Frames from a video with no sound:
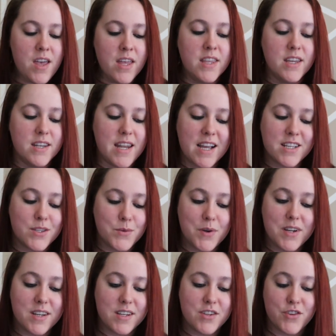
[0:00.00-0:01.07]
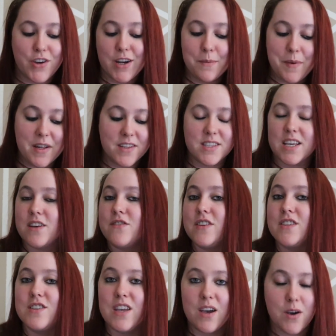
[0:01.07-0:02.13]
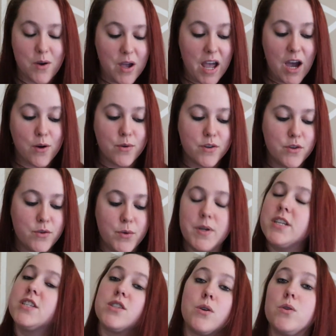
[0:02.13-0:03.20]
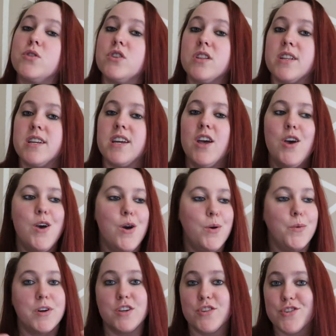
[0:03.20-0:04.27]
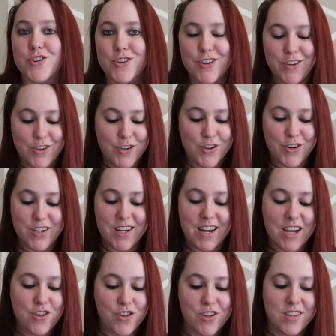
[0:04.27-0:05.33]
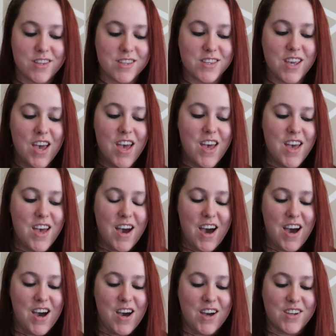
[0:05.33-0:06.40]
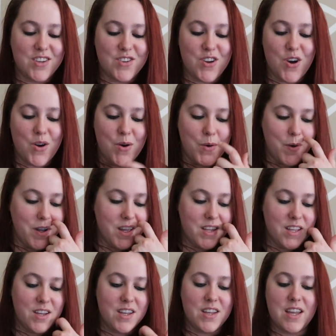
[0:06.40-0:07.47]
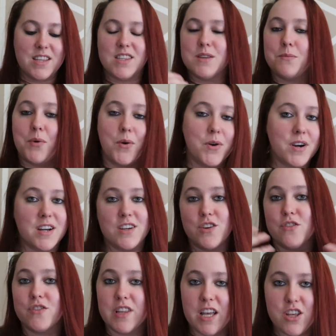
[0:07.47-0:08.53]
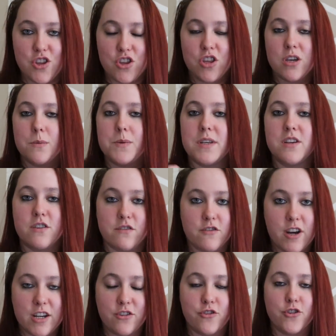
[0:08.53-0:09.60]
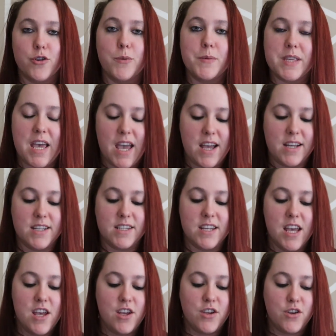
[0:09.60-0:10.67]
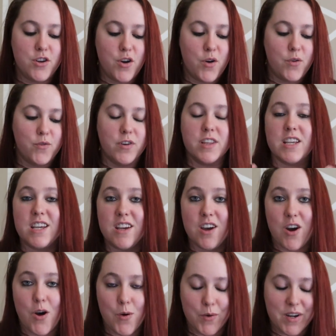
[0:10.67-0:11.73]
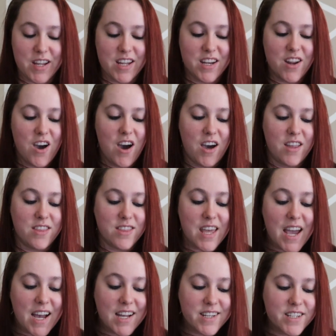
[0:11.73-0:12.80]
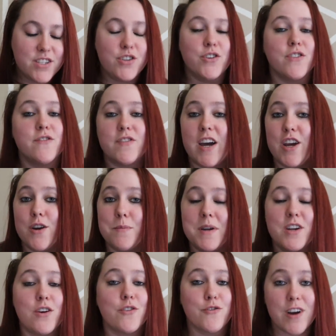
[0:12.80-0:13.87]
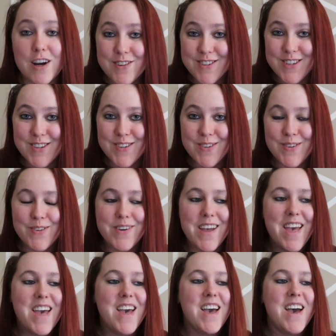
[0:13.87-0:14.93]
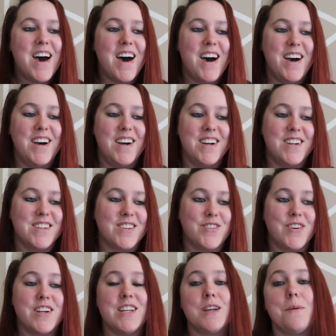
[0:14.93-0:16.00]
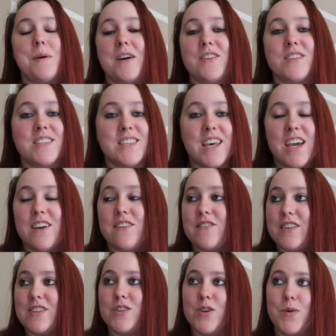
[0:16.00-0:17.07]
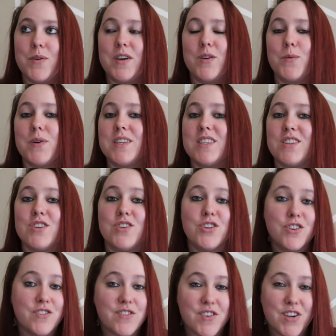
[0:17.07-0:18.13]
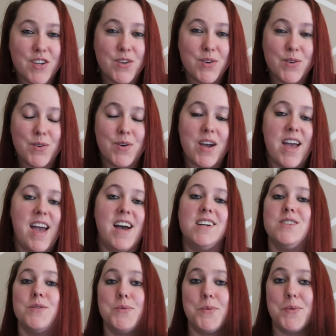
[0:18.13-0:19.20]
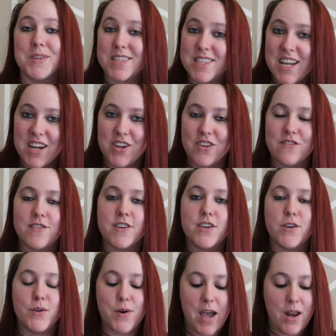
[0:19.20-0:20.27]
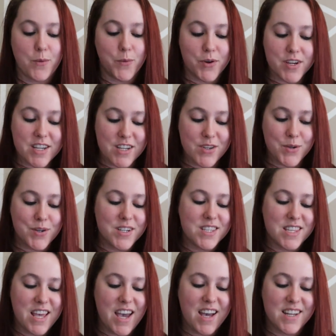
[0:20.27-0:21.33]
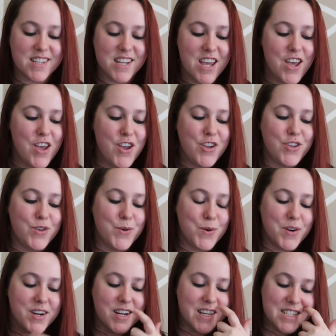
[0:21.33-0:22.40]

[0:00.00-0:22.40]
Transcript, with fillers: And the next one to create a balanced life is how are you doing socially? What is your, your connections? Uh, you know, and support in your relationships and your friend groups and, you know, really hone in on that, your environment around you. Uh, creating a balanced life is knowing what's good for you and what's not good for you and working towards that. Your